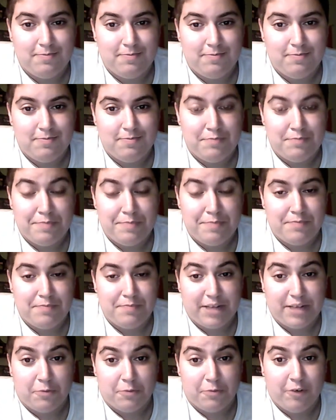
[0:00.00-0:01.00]

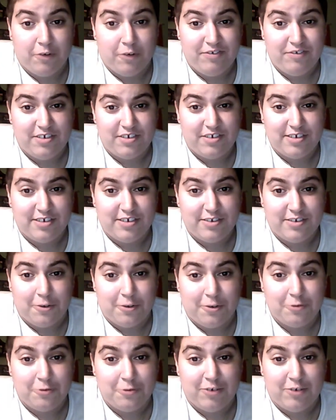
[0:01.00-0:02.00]
metamorphosis, the
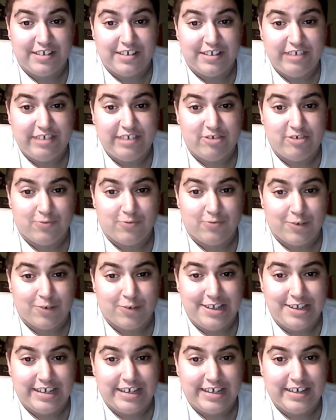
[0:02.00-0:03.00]
whole transition.
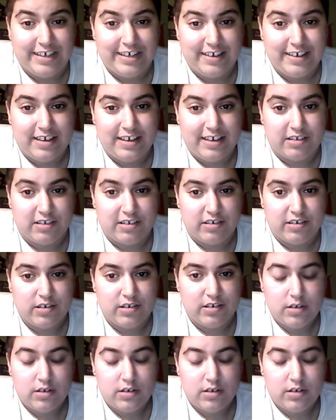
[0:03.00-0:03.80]
Really, it's